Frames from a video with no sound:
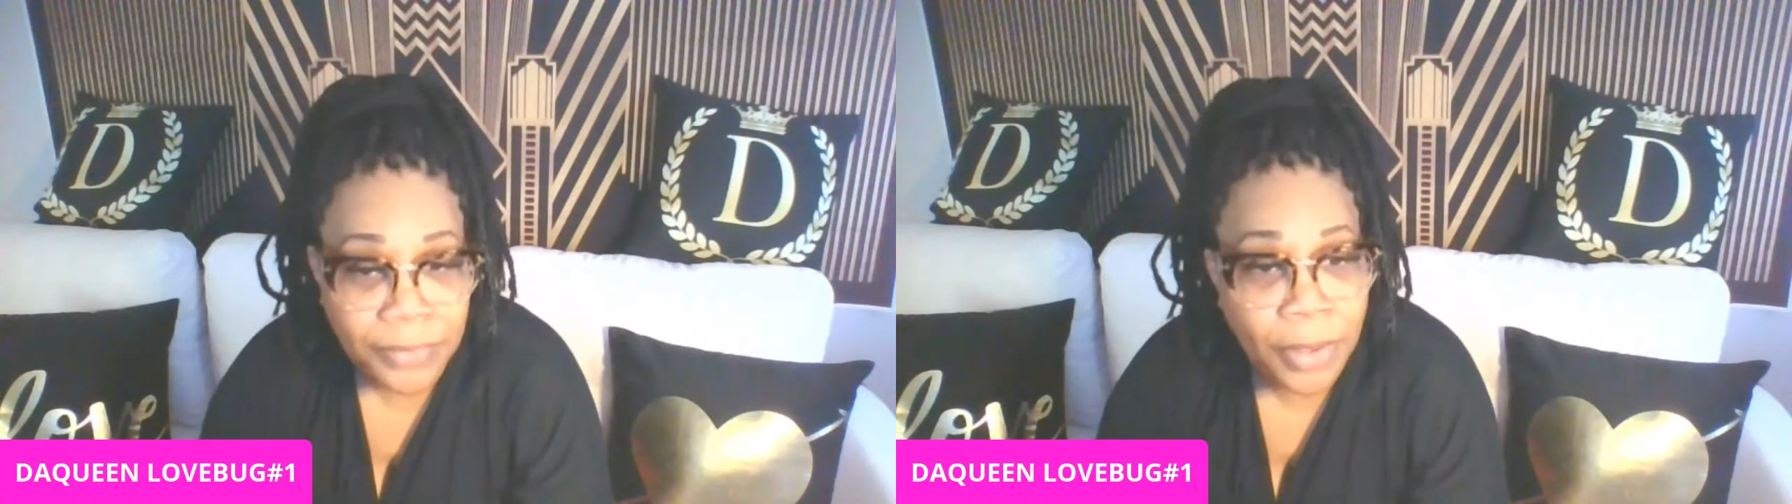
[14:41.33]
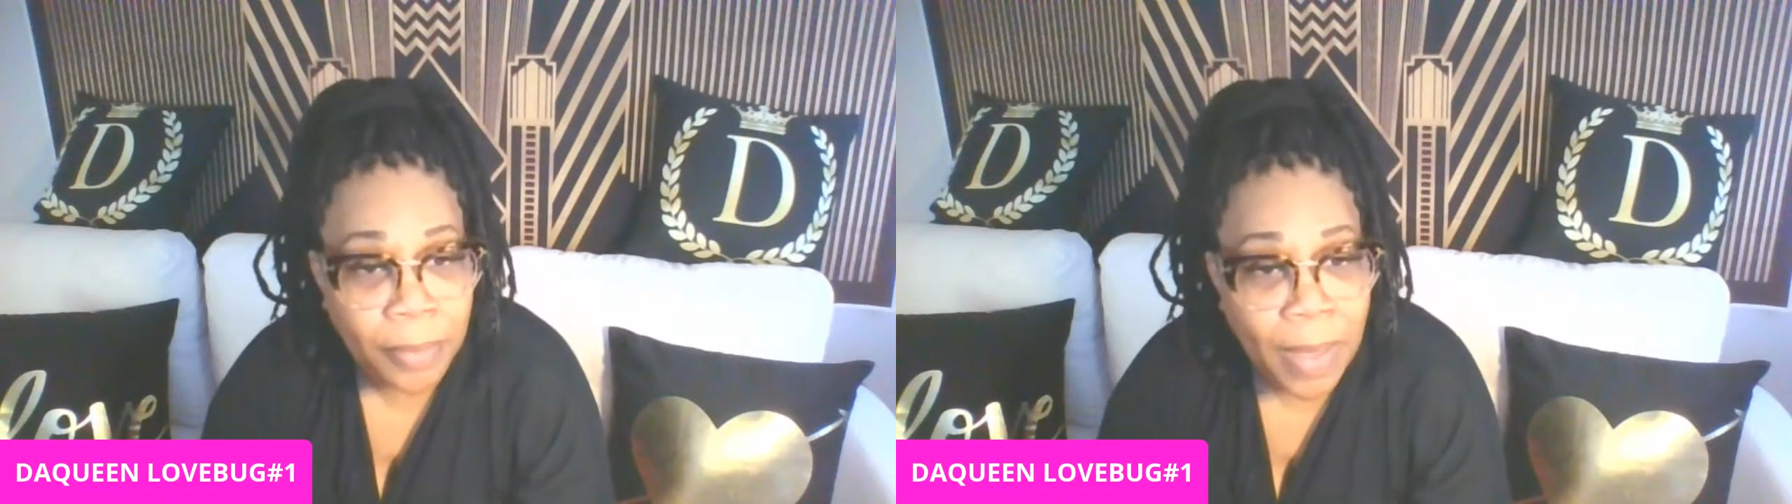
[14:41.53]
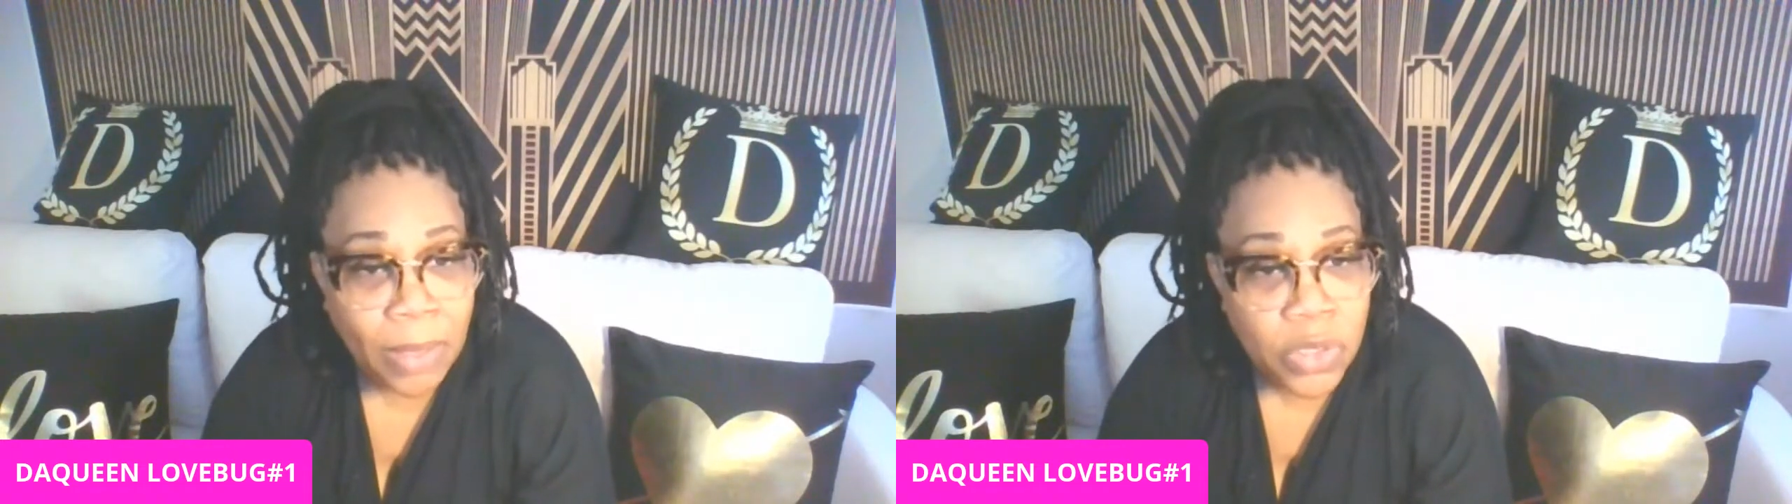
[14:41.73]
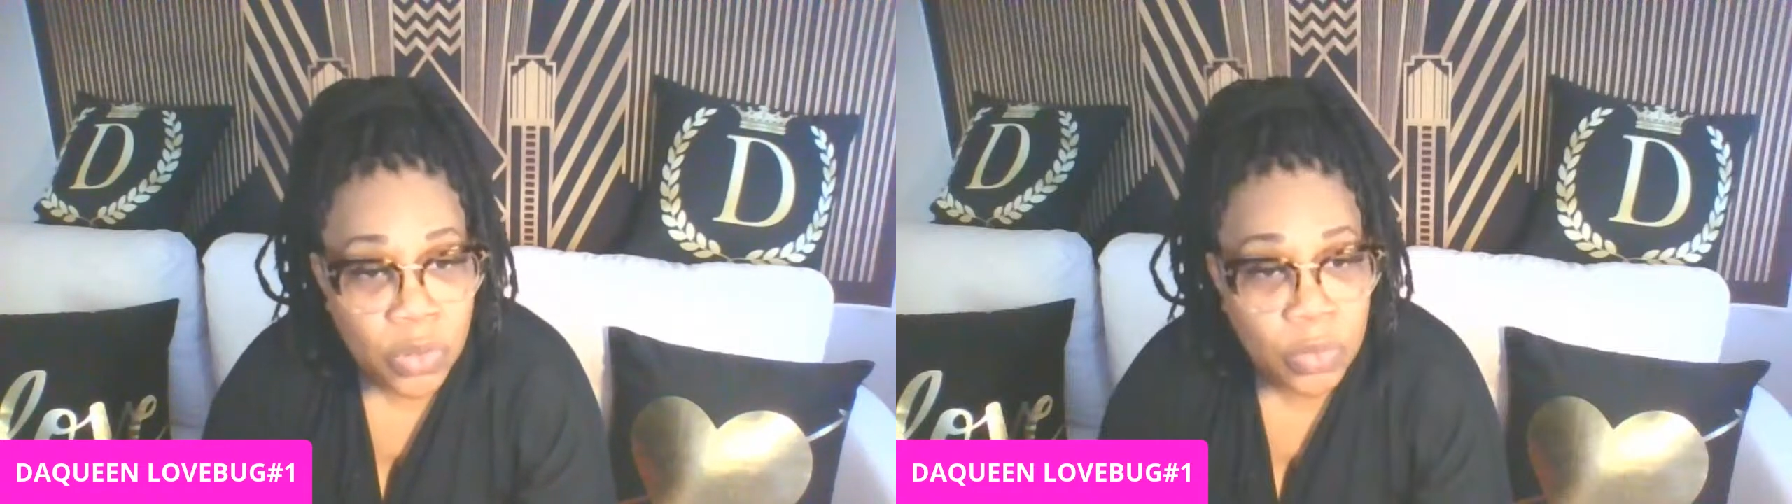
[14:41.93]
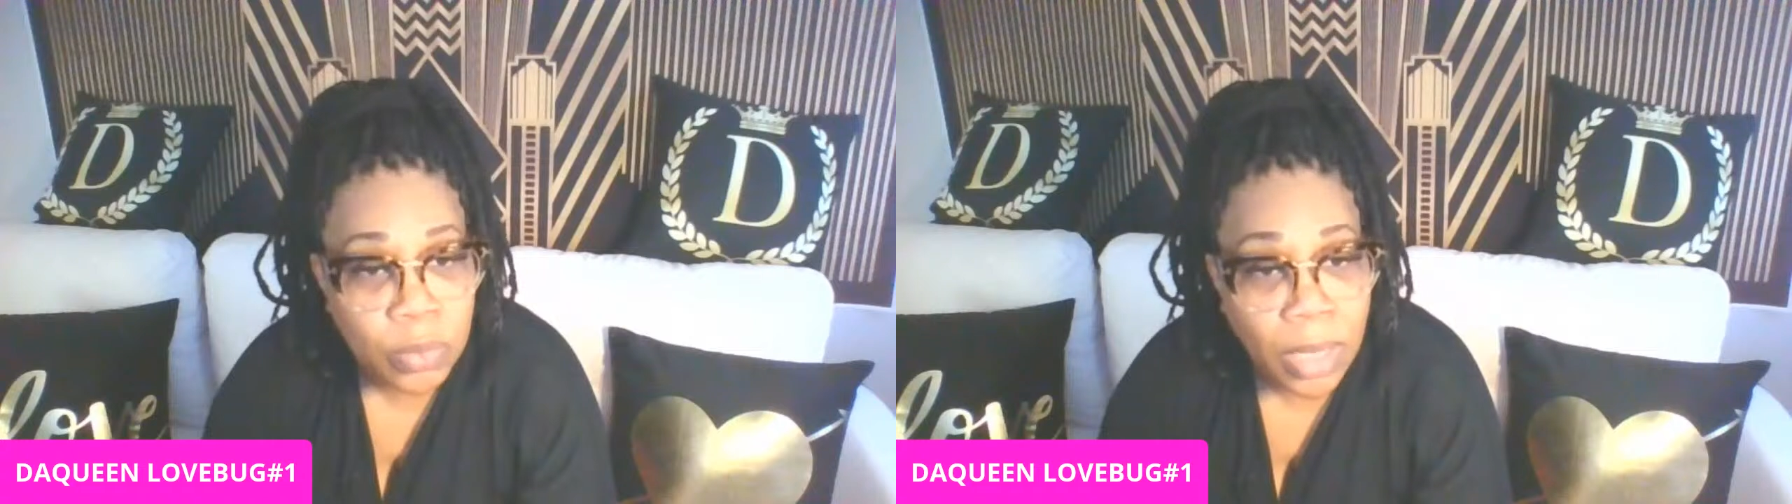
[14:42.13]
for about
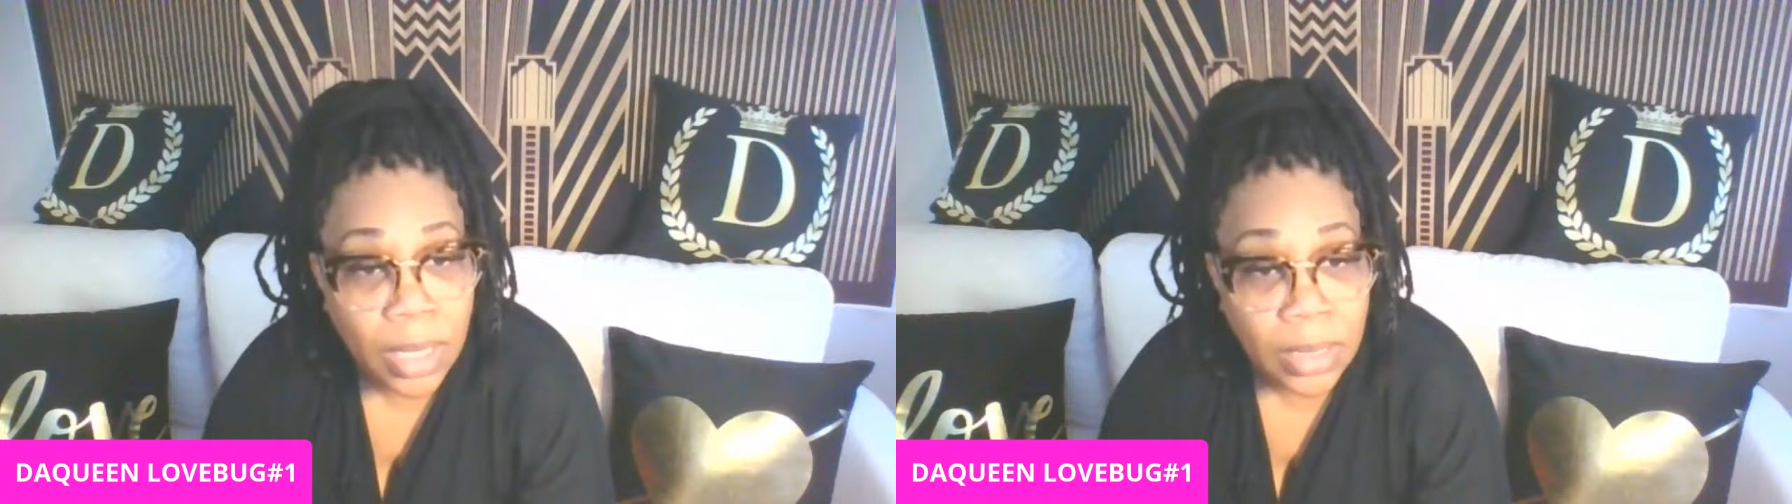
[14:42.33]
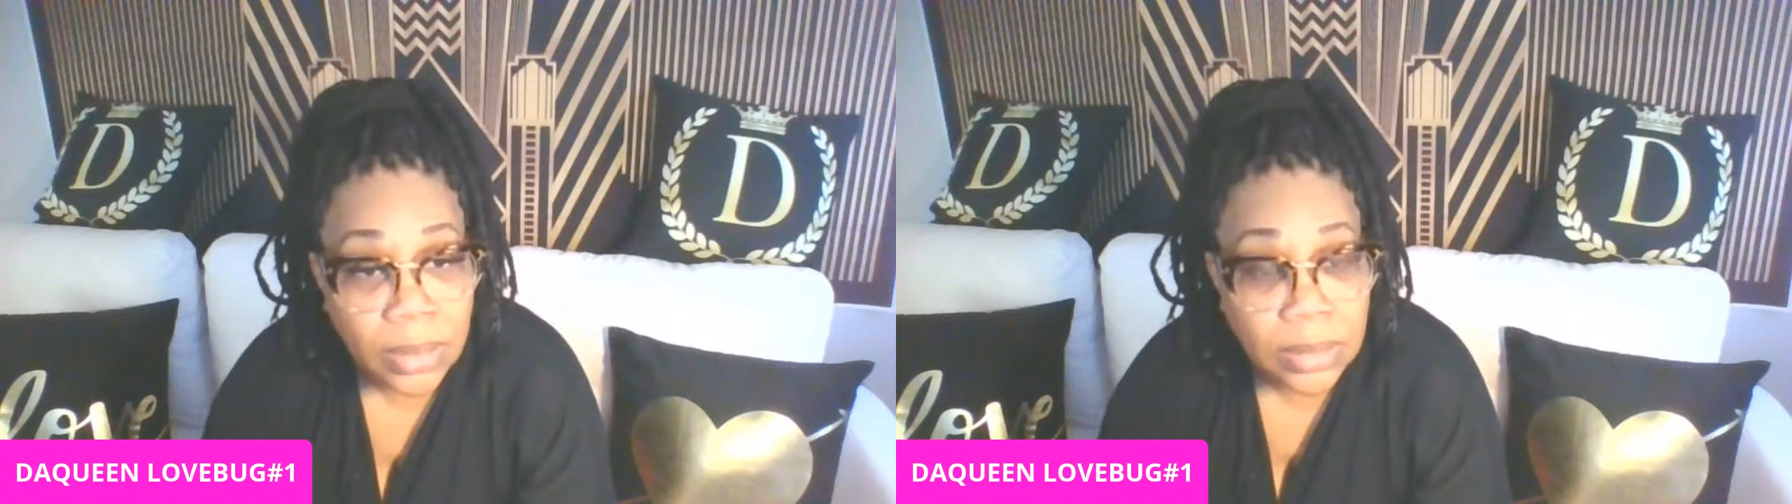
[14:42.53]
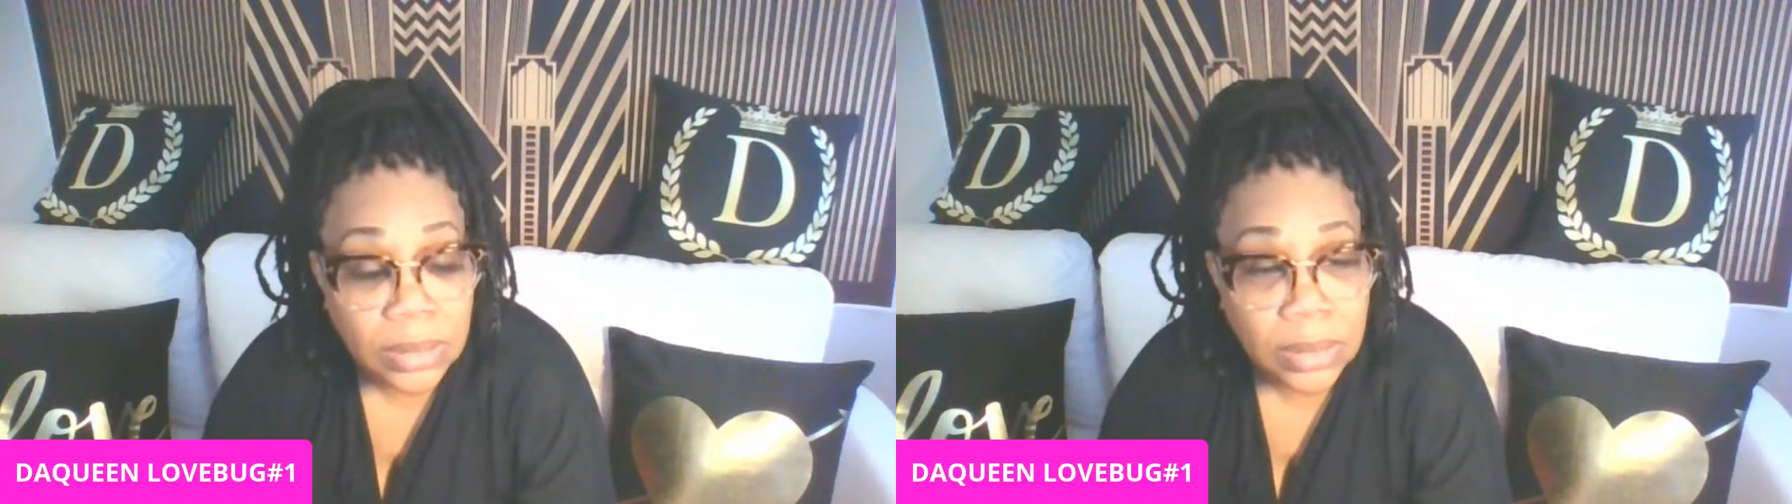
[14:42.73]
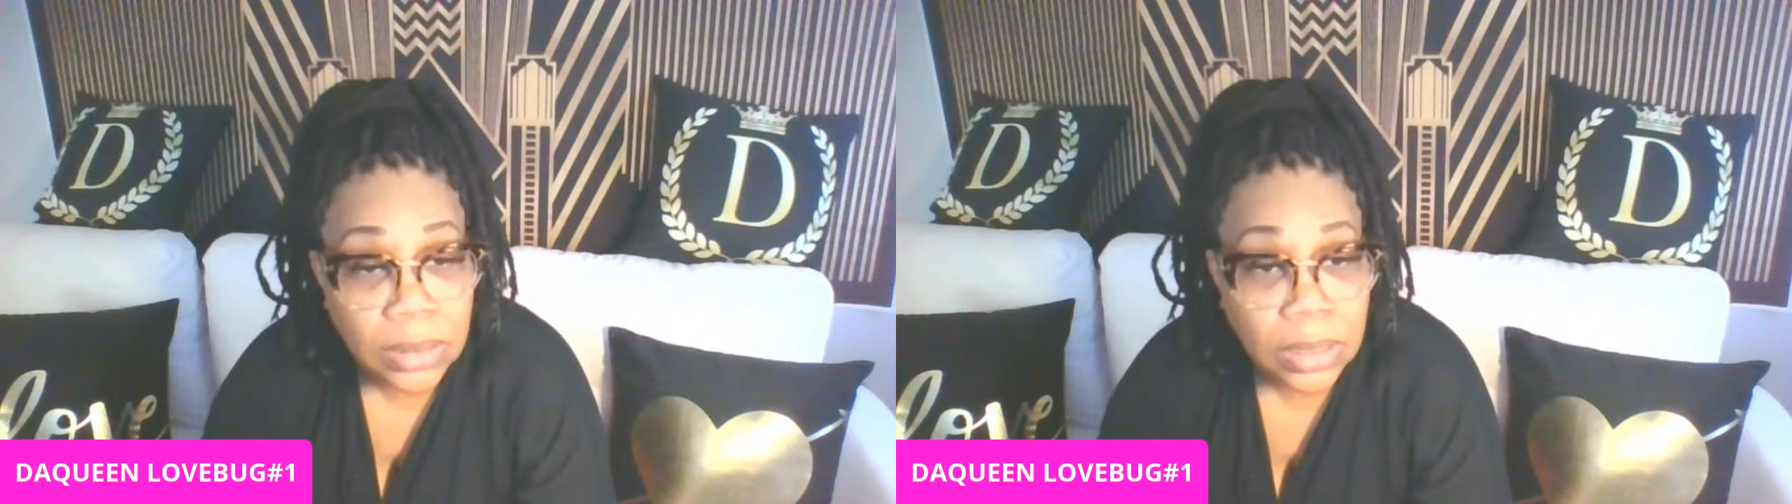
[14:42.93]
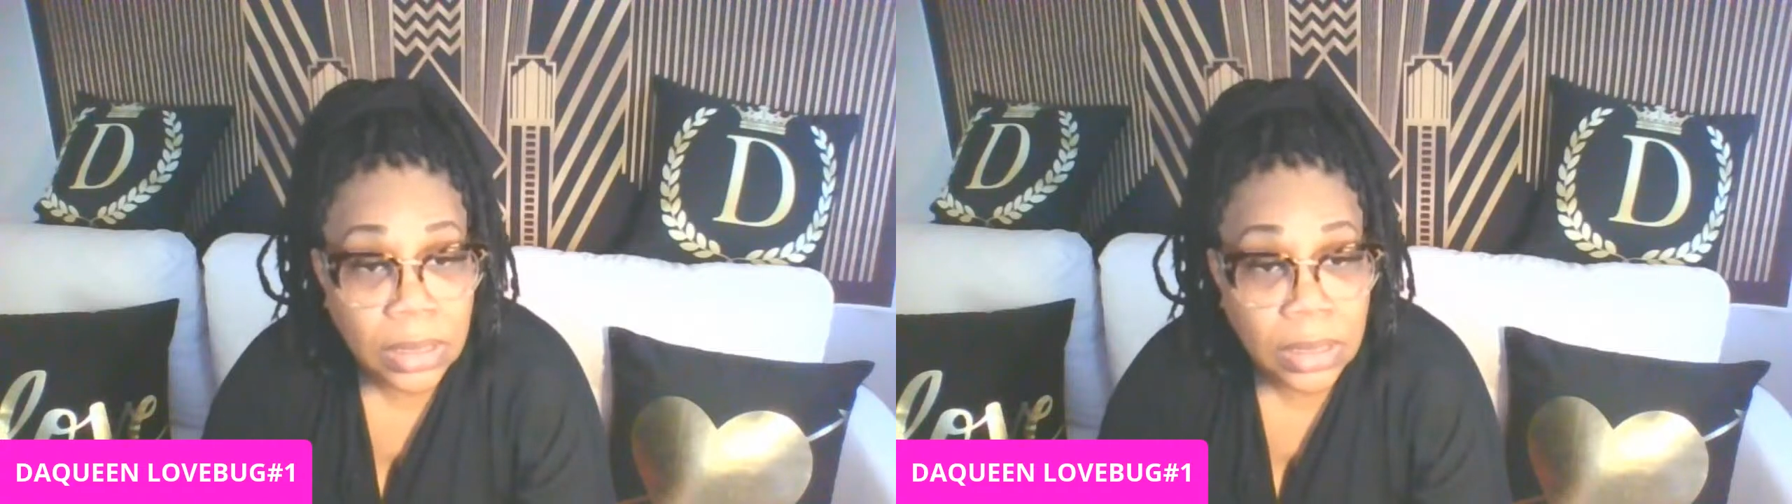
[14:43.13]
2 months.